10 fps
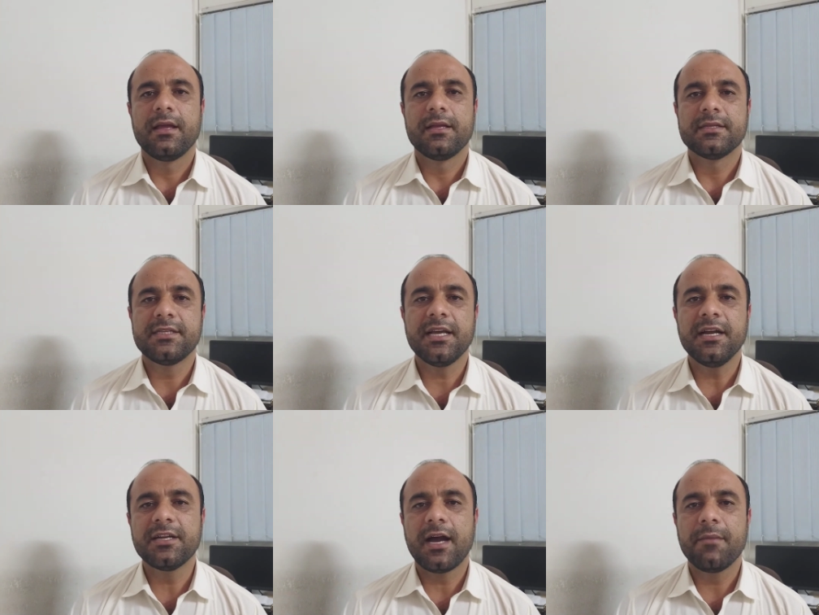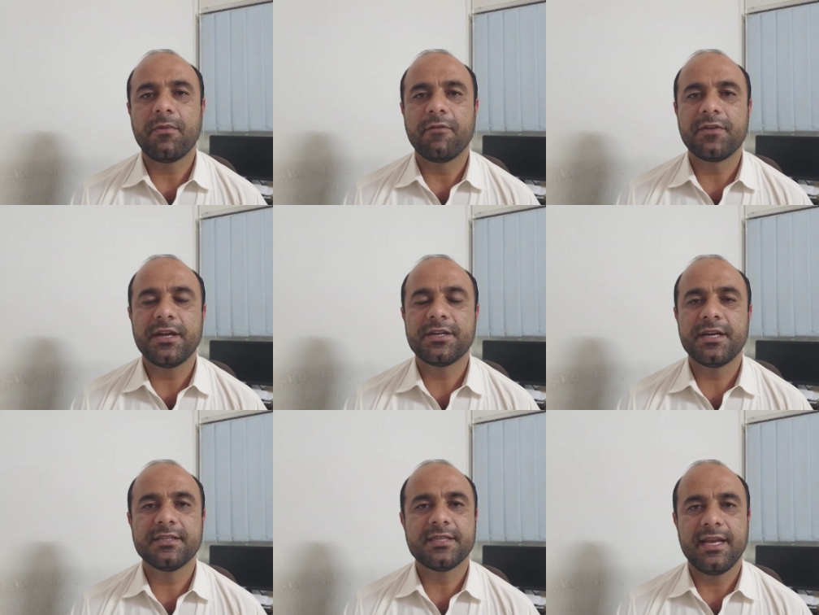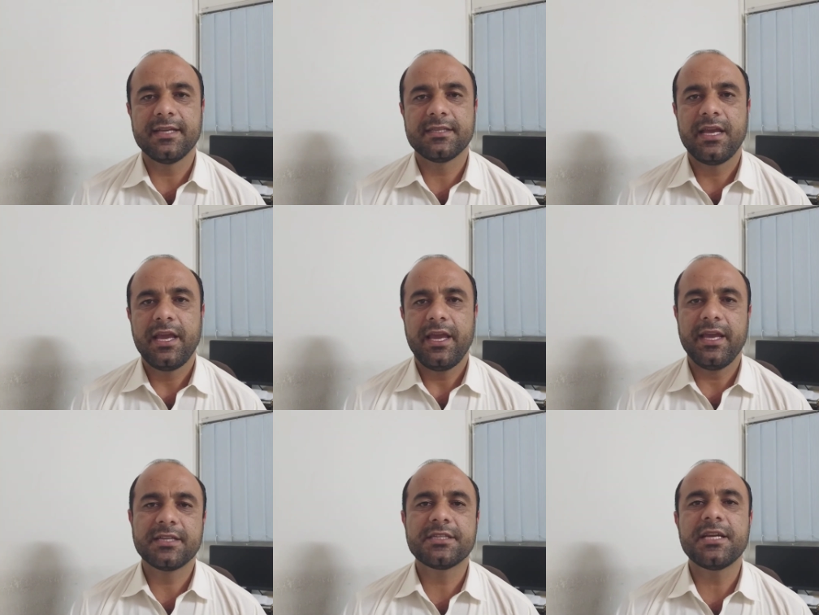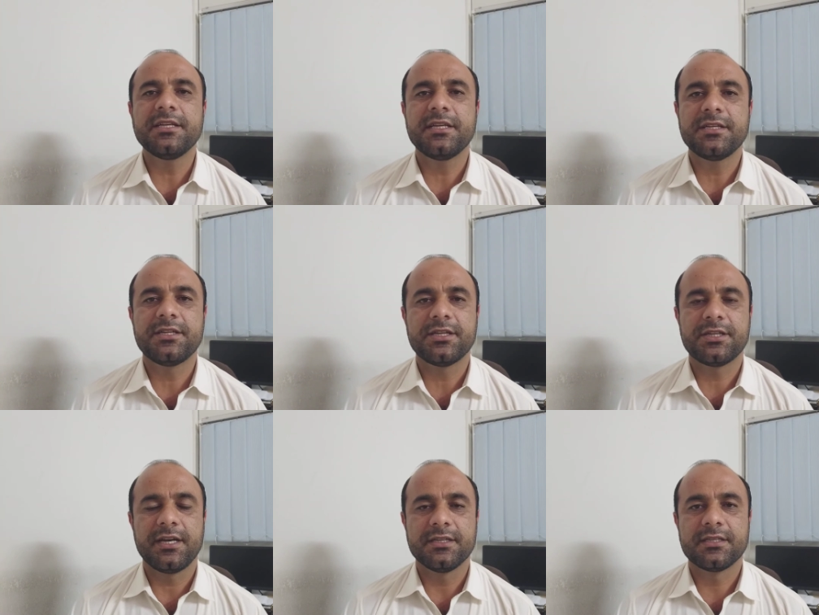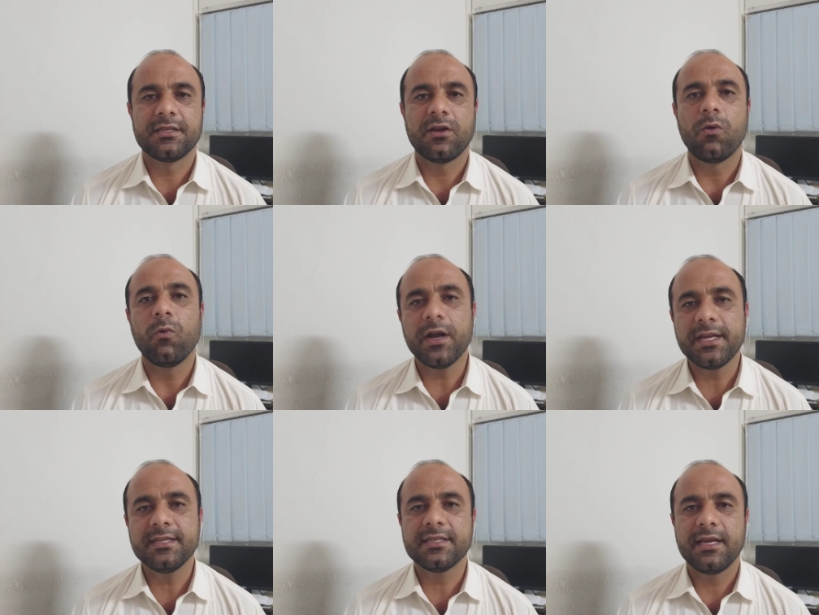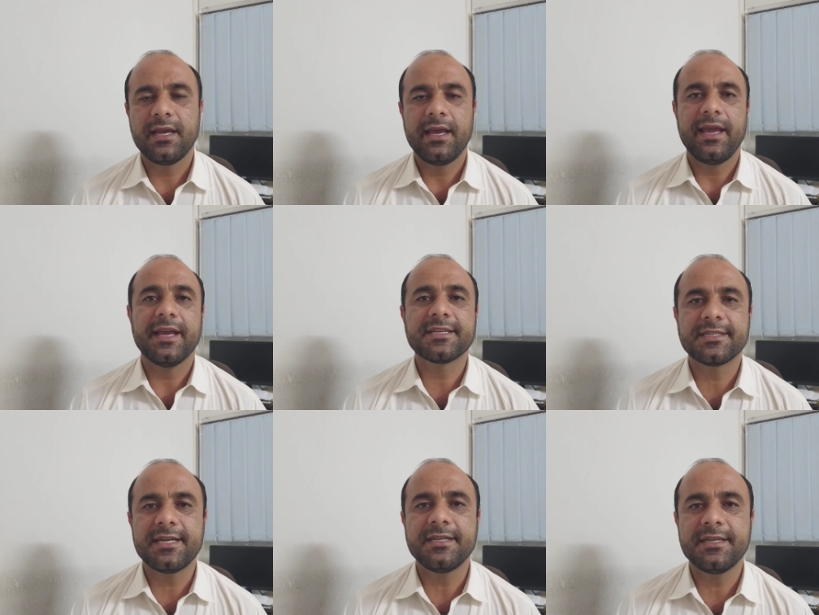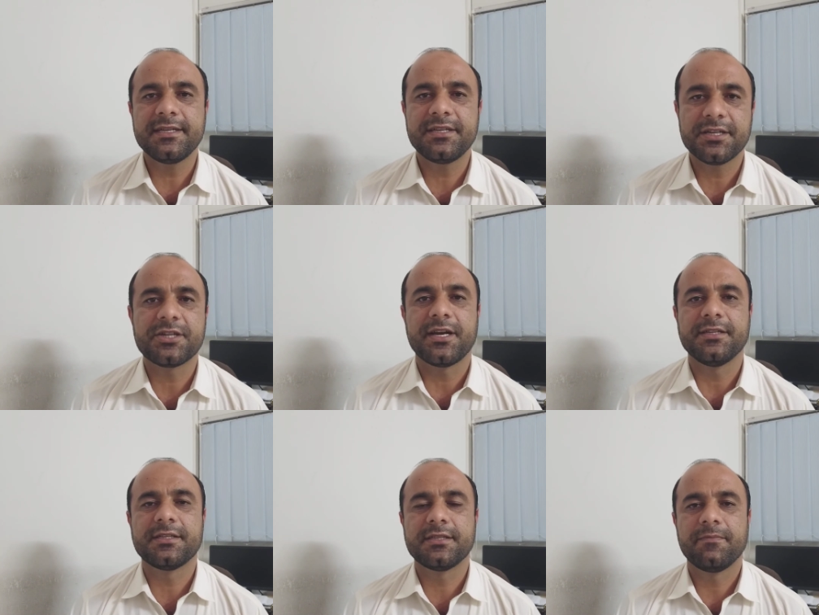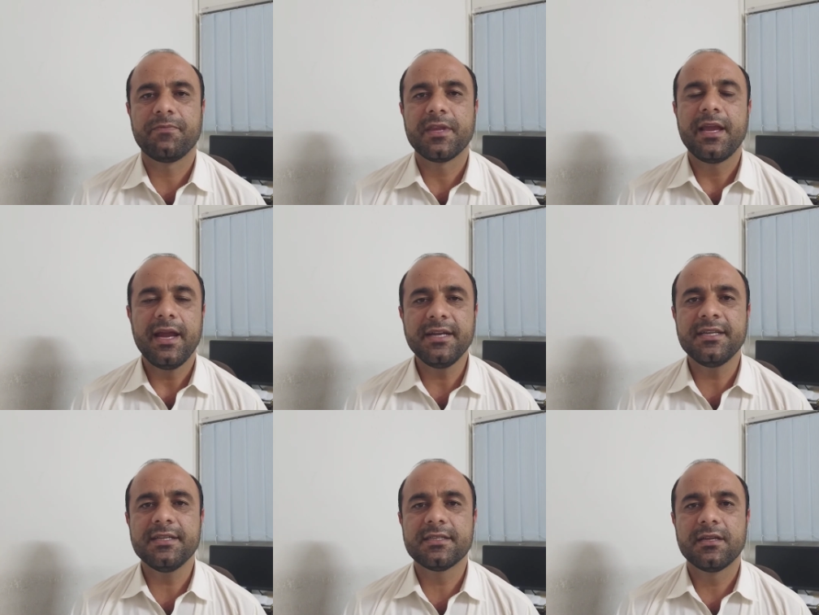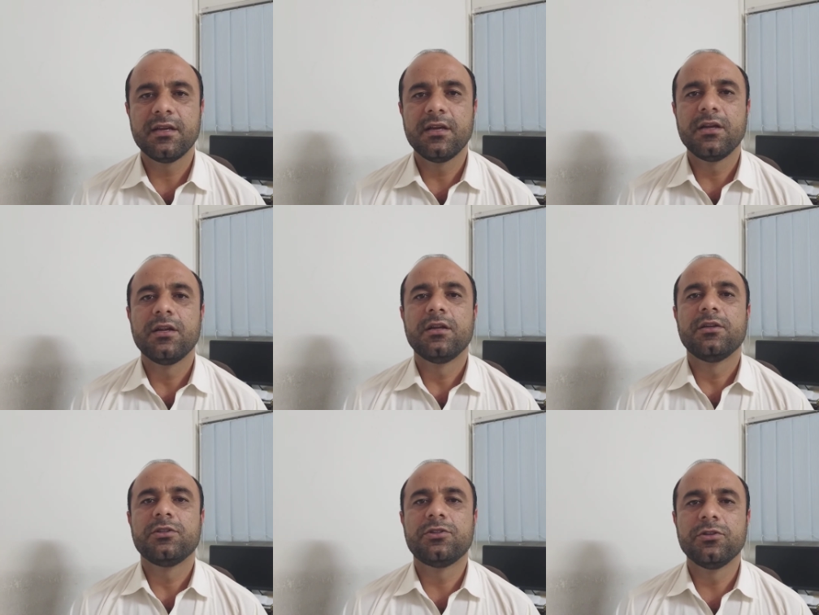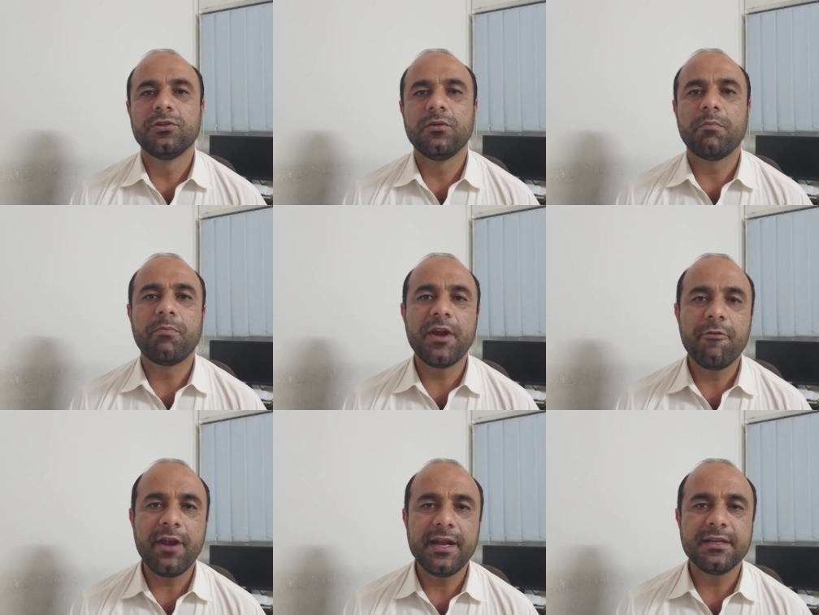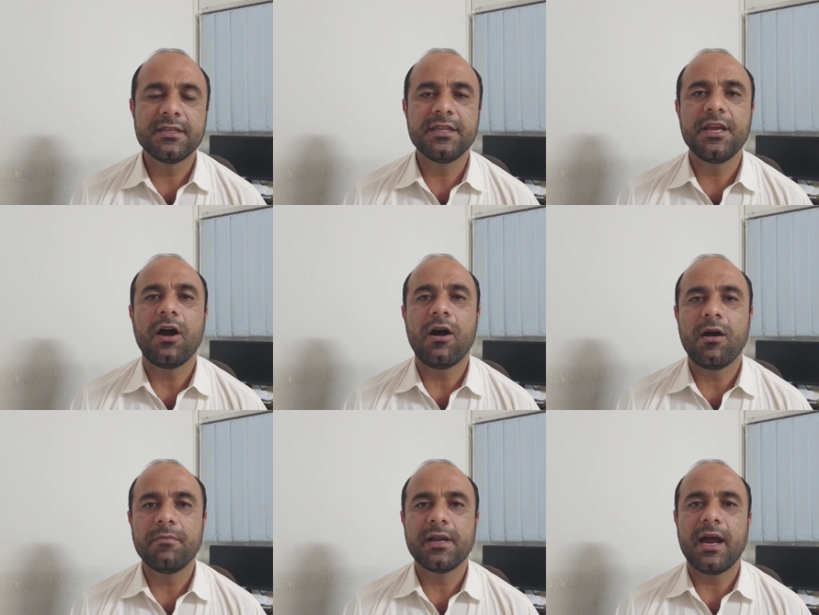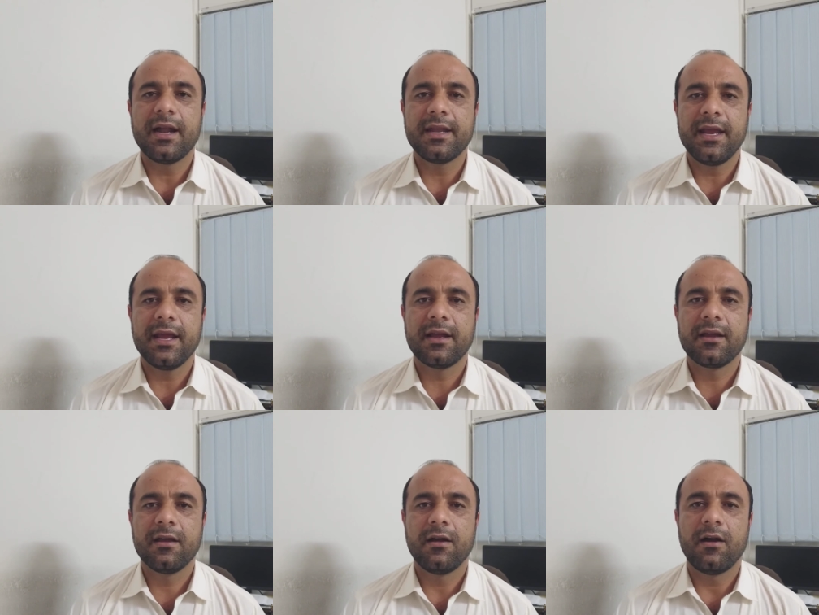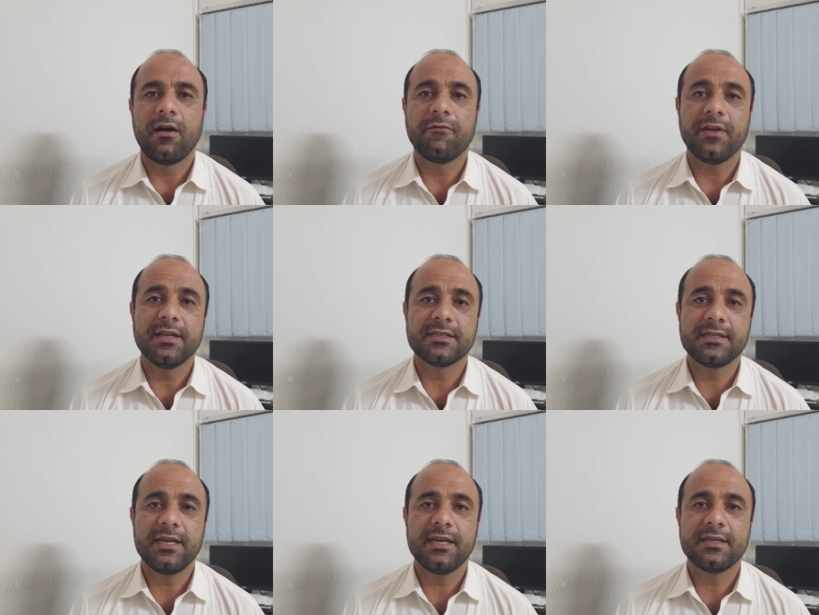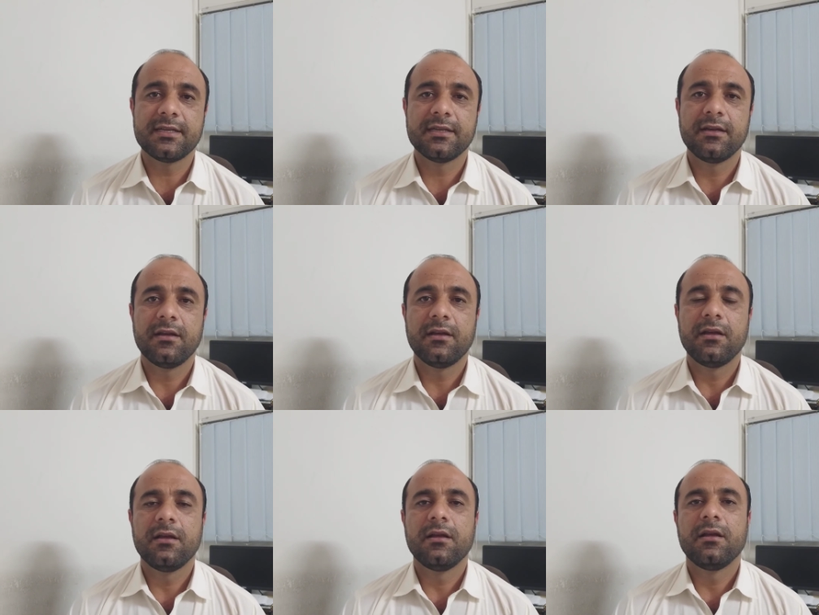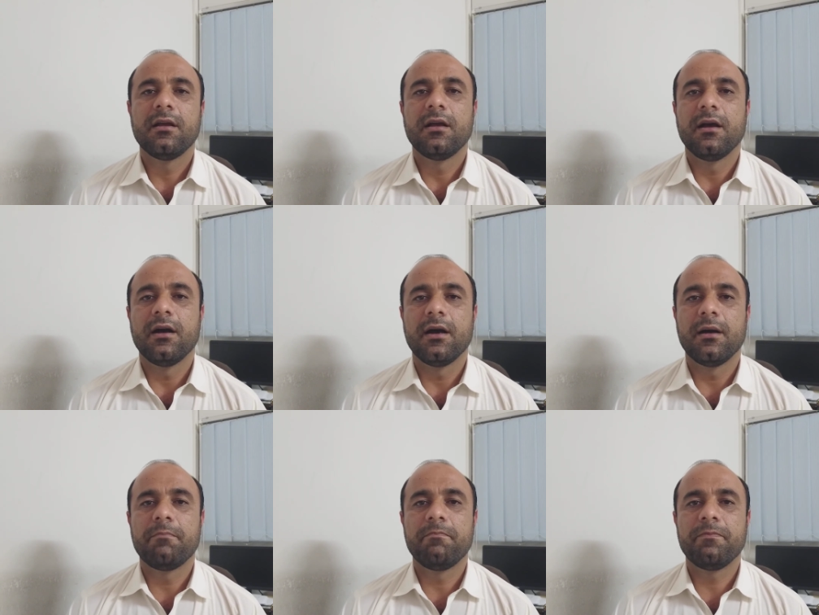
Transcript: Second type of deterrence is extended deterrence. What is extended deterrence? It is to prevent the armed attack of a state uh,